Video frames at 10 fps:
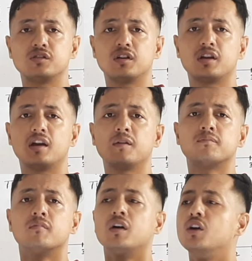You're
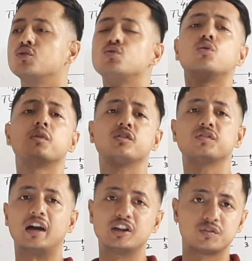getting so much of
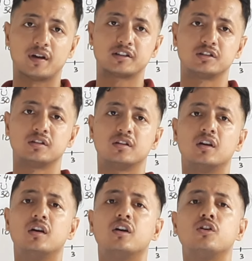satisfaction.